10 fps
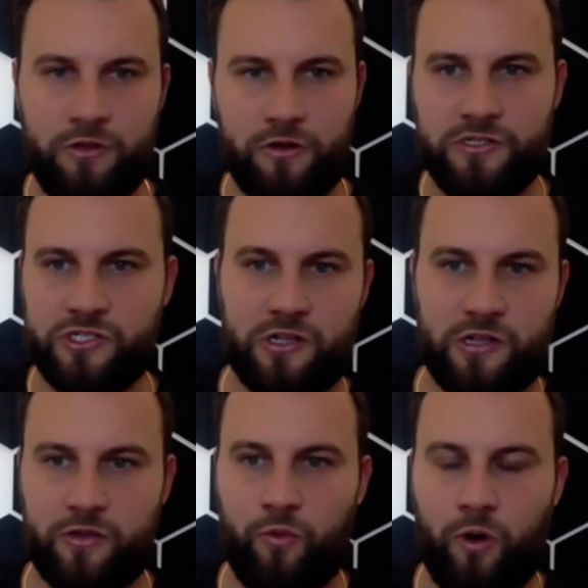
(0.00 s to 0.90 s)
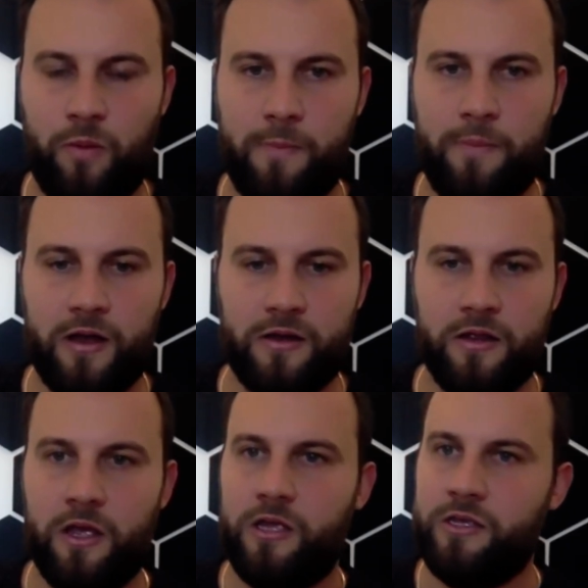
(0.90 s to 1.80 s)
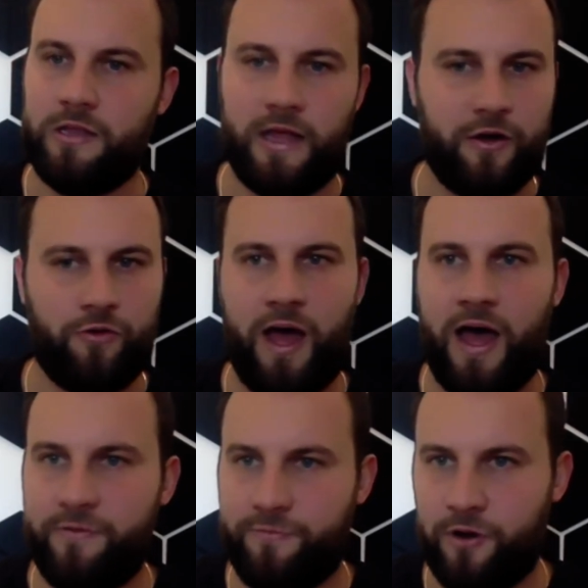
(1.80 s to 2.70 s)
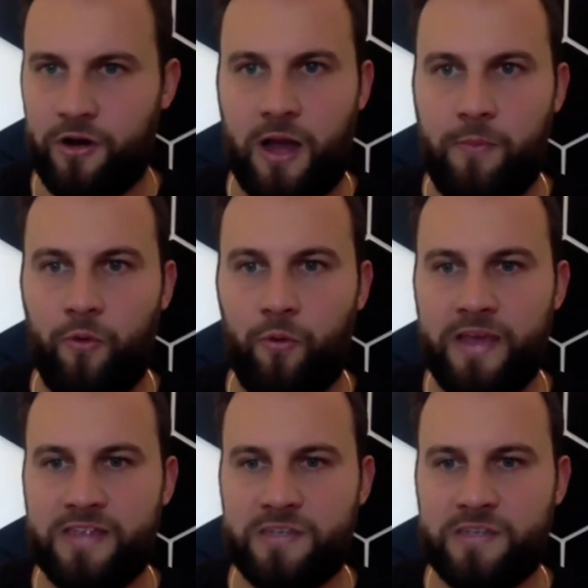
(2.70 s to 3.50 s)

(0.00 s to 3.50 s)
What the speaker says: You literally just click the warm up button, you let it ride for a couple weeks.